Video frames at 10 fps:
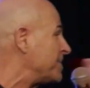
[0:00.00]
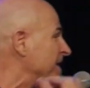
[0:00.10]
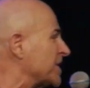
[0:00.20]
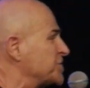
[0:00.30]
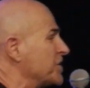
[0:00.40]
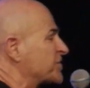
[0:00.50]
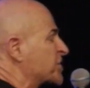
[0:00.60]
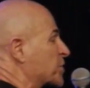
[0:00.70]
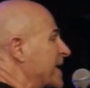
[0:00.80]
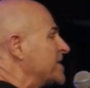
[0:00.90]
because you've
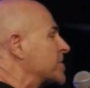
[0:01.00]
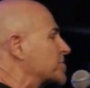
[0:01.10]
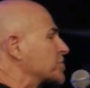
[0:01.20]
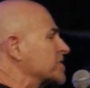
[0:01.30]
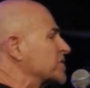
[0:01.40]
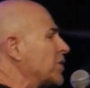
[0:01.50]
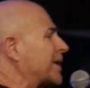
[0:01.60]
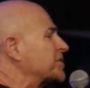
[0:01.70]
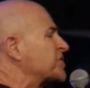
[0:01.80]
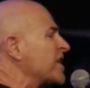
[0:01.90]
surrendered to his
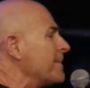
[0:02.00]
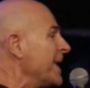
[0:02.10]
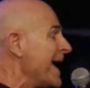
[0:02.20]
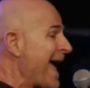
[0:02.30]
lordship,